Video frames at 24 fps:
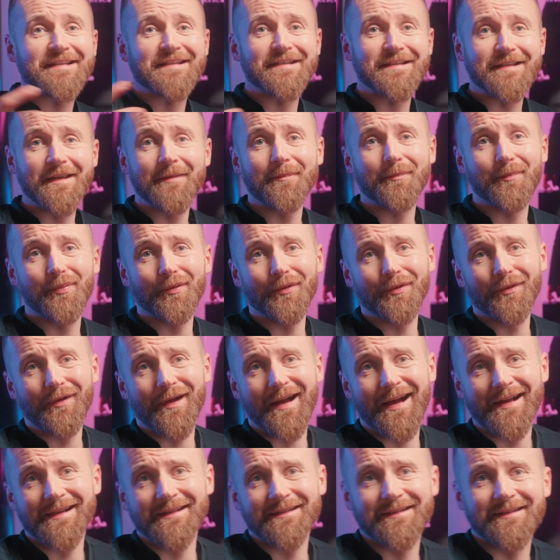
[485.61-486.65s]
simple
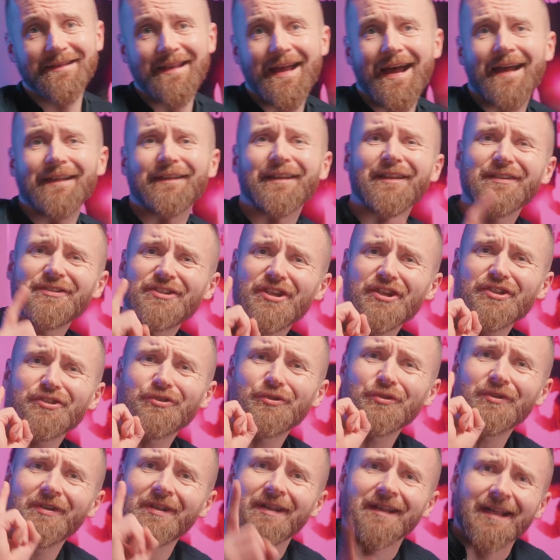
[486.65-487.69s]
as that. And just
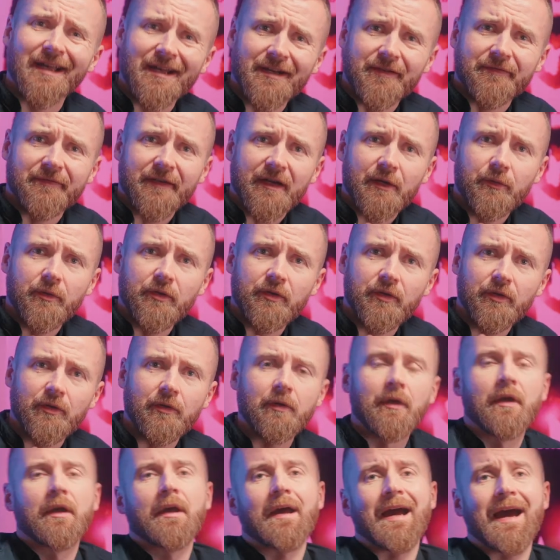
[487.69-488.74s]
to clarify with
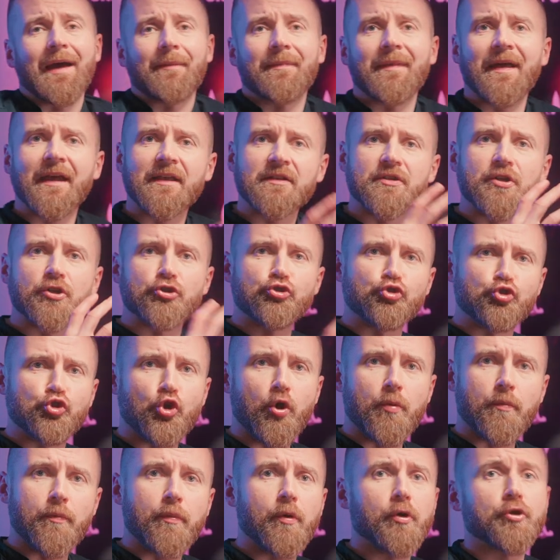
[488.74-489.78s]
you, I'm neither
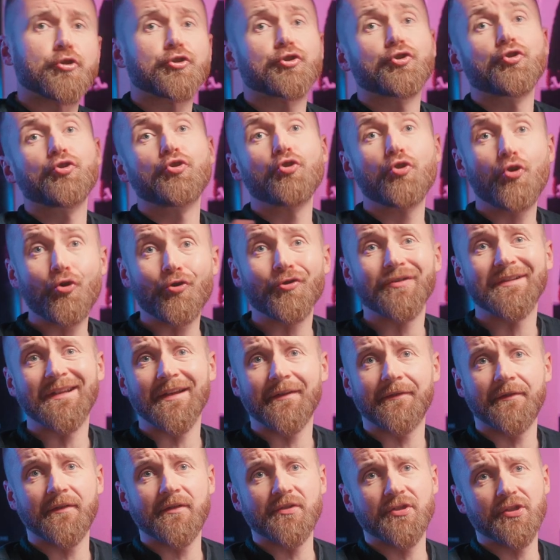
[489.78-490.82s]
Dropbox nor
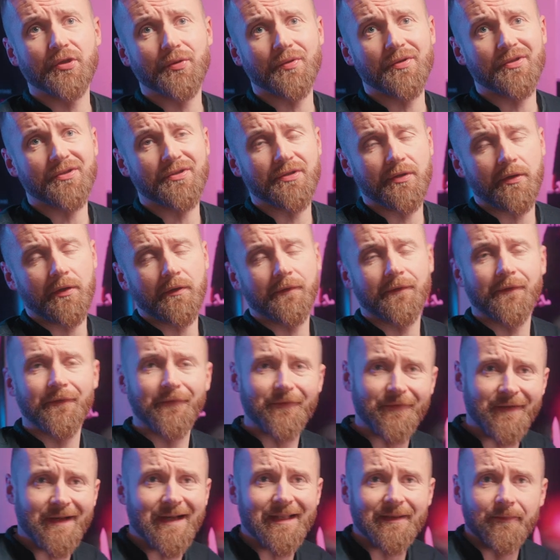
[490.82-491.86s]
Davinci Resolve
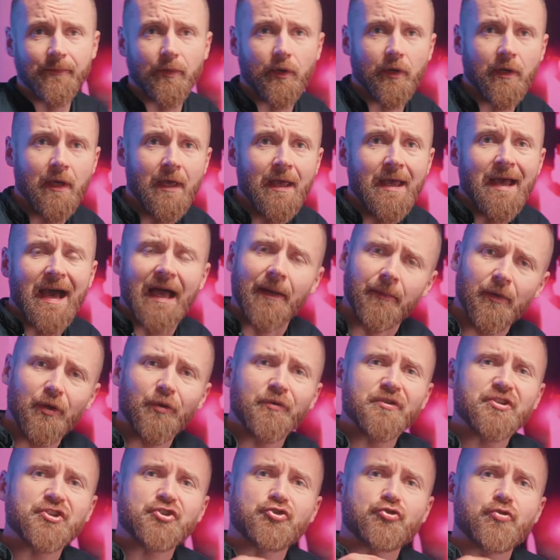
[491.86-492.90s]
fanboy. I'm
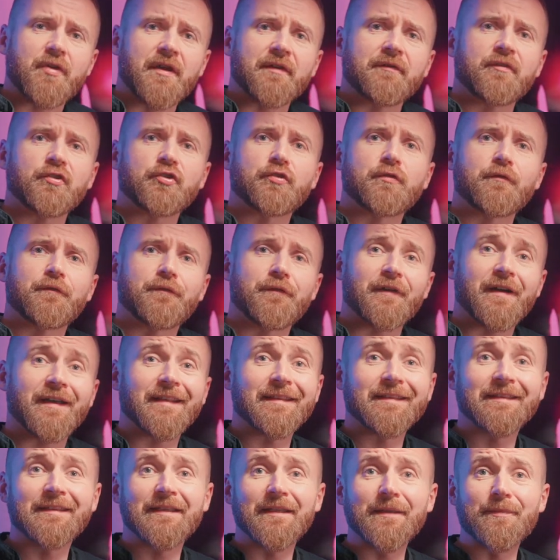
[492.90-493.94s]
always striving to
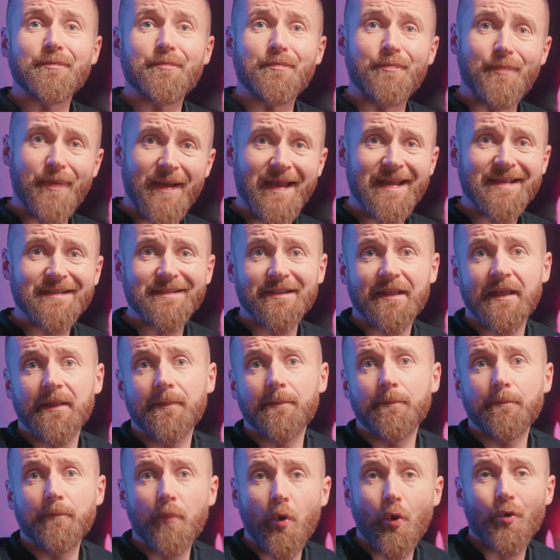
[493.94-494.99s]
find the best
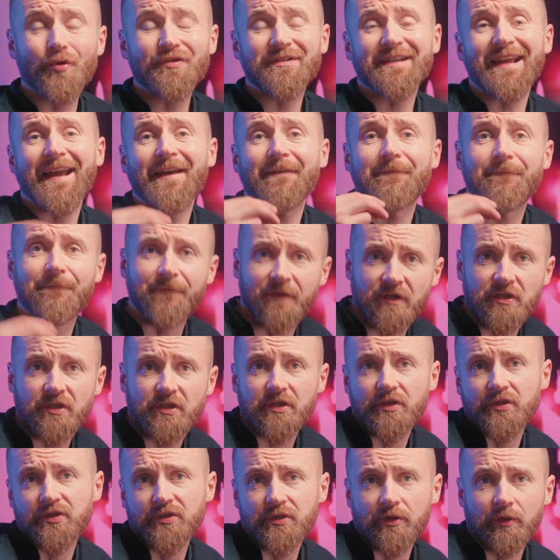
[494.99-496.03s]
and most
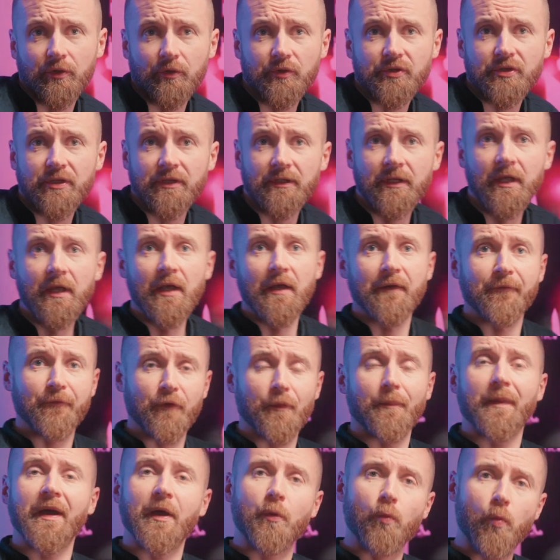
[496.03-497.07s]
efficient solution for
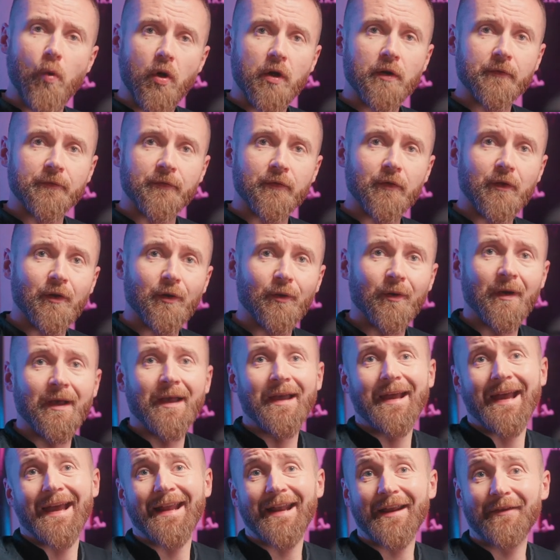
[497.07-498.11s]
my workflow,
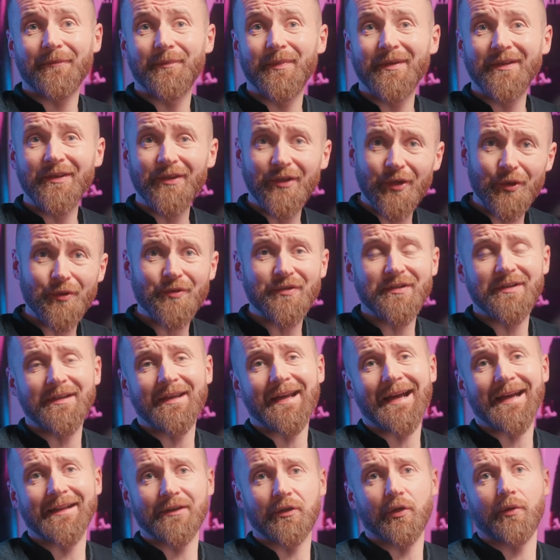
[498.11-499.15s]
and I've been using
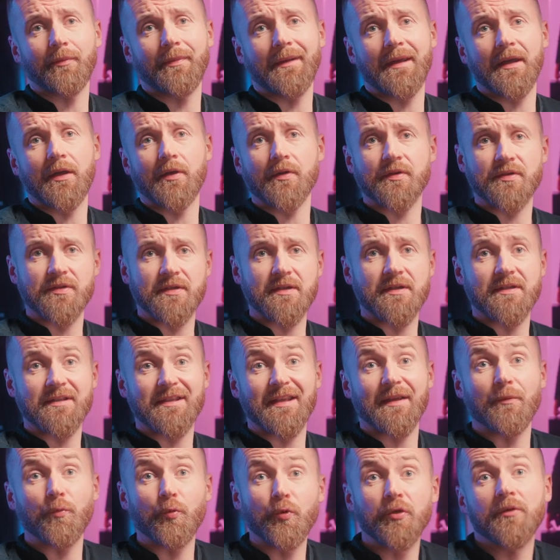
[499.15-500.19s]
Adobe
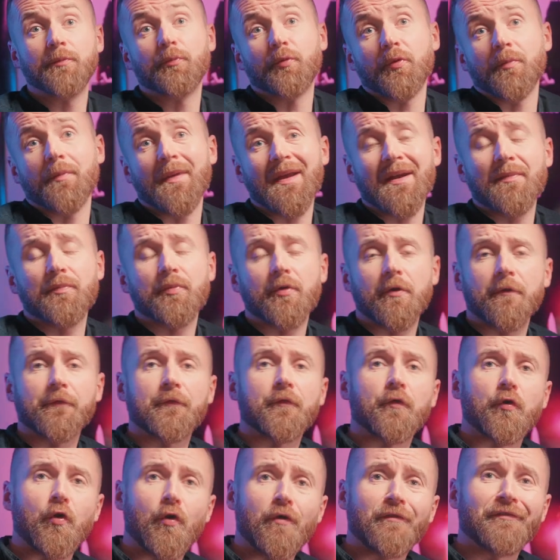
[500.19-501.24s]
ecosystem with Premiere Pro
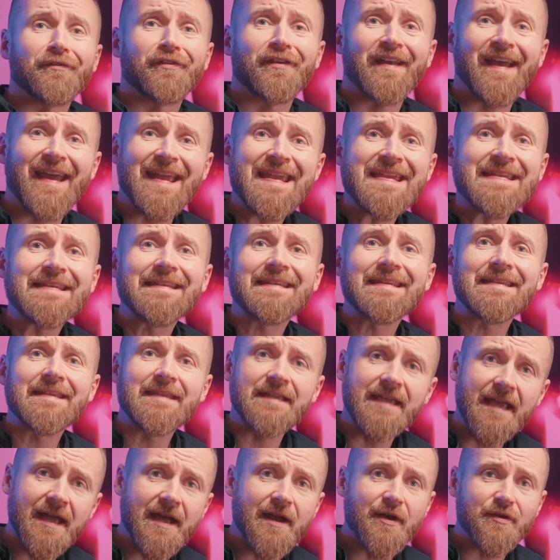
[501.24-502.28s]
for over 8
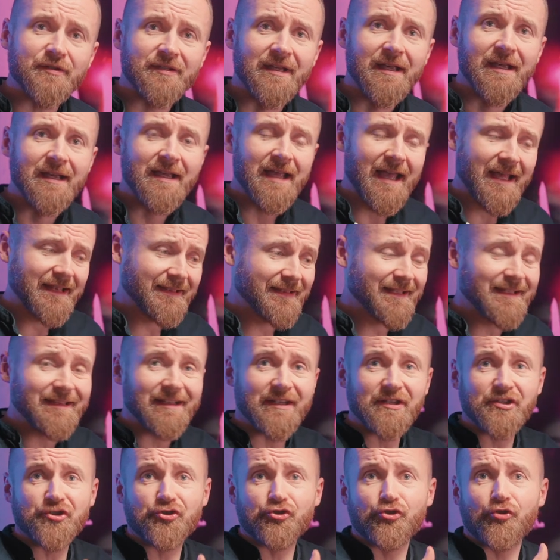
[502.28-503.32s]
years. And then
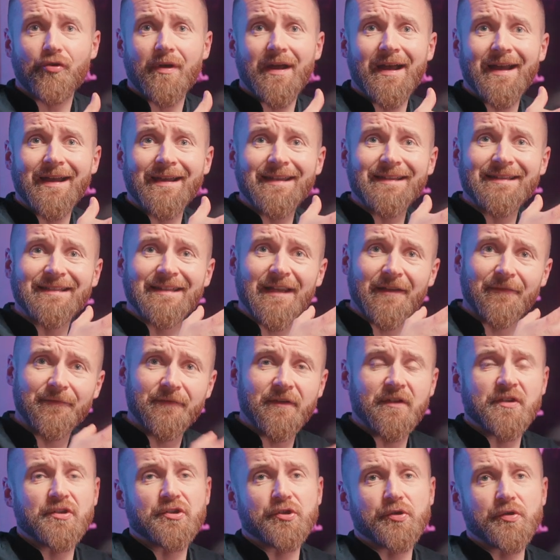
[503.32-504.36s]
I tried
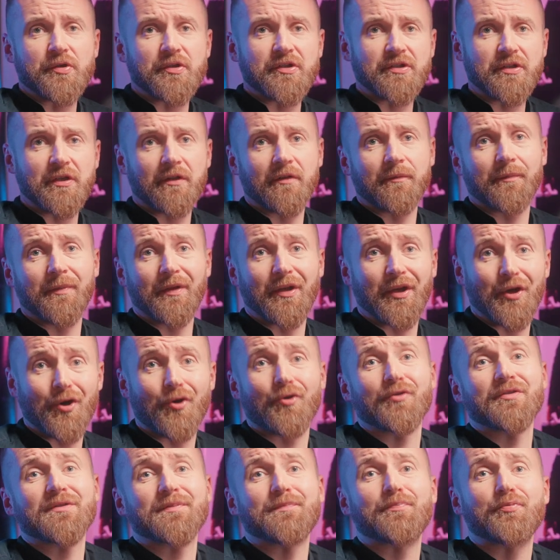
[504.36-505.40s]
Davinci Resolve
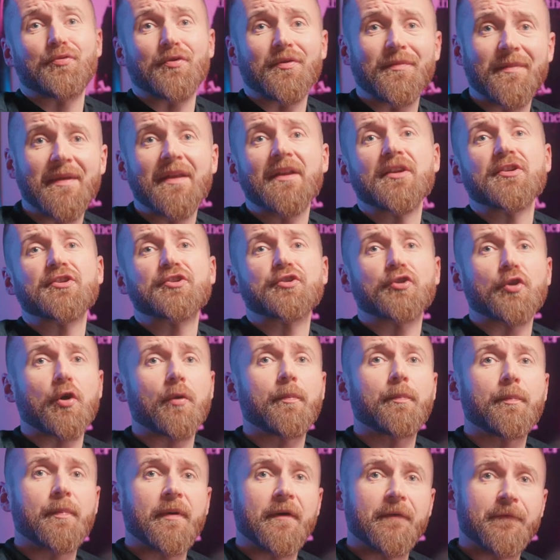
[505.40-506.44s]
because Premiere
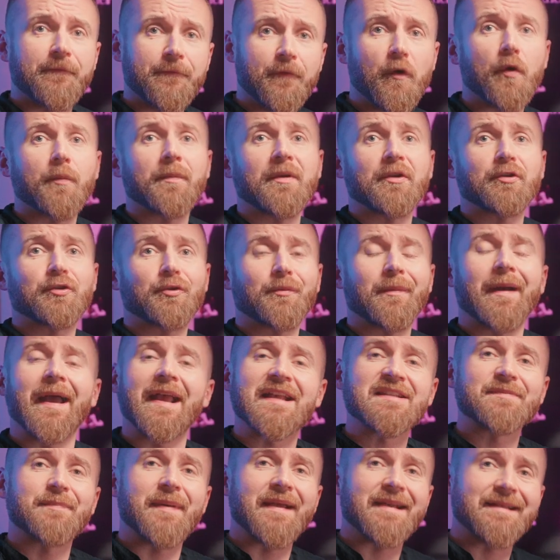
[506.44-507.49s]
stopped performing to my
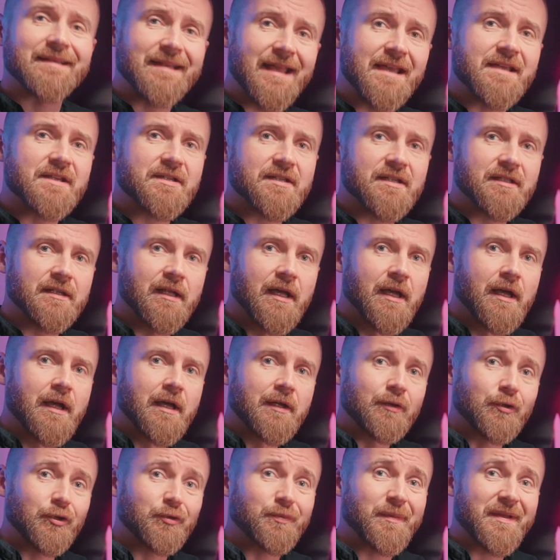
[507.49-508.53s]
expectation,
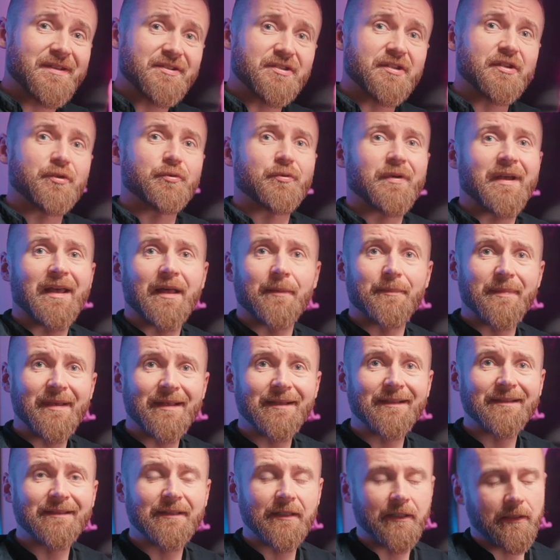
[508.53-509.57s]
not mentioning
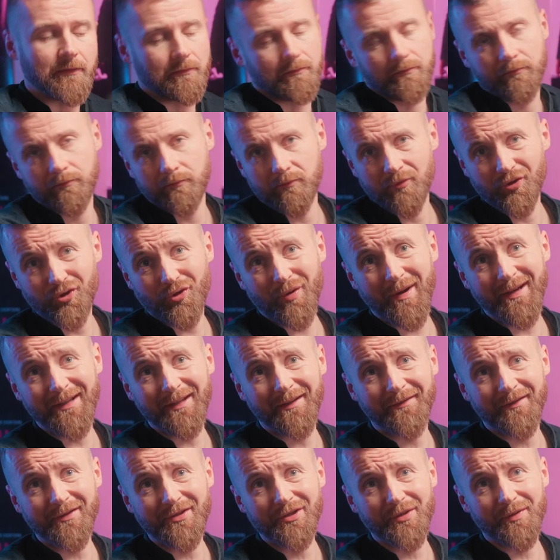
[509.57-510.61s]
reliability. Tried
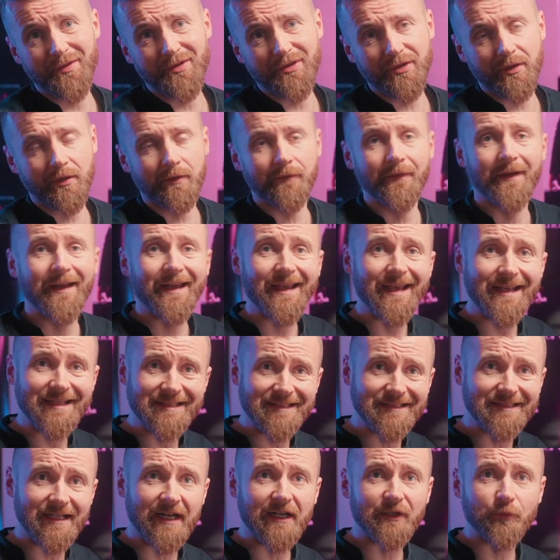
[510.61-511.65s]
Davinci Resolve, it
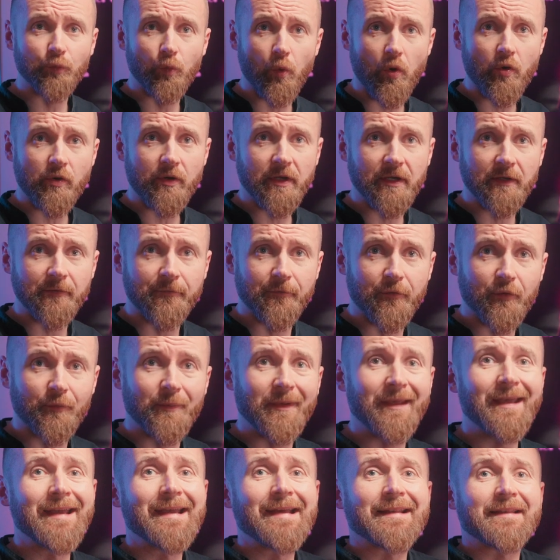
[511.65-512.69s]
started working for
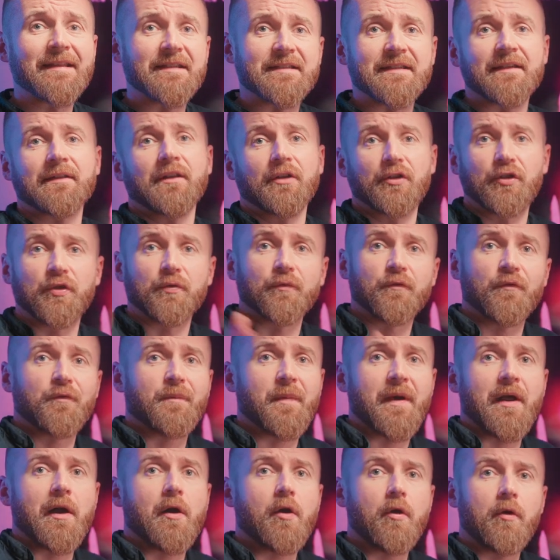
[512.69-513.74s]
me, decided to move
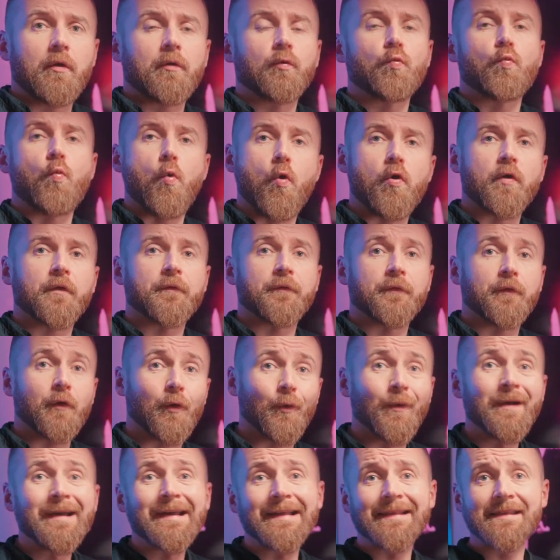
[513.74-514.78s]
my whole
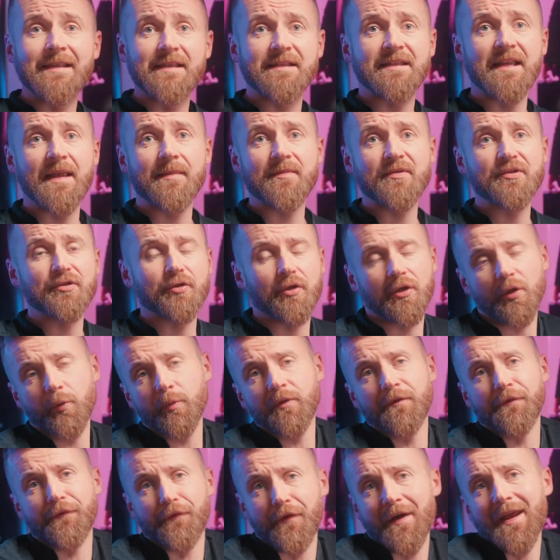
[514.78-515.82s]
workflow. The same story
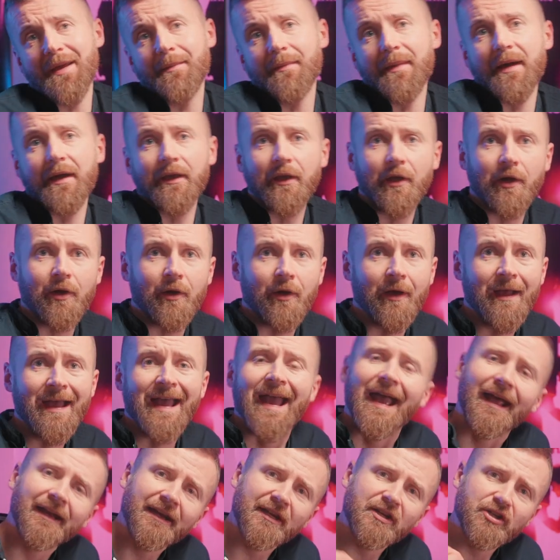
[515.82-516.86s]
with Frame.io,
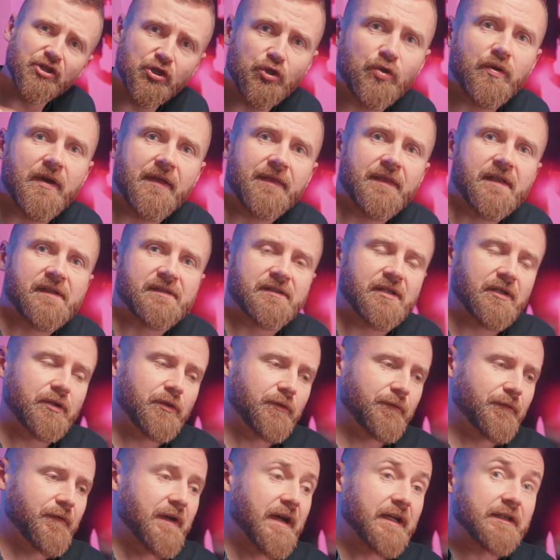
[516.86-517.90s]
and I do understand
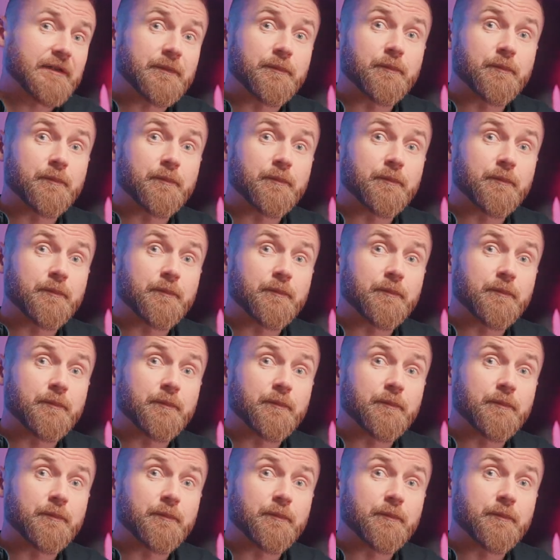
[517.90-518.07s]
you've got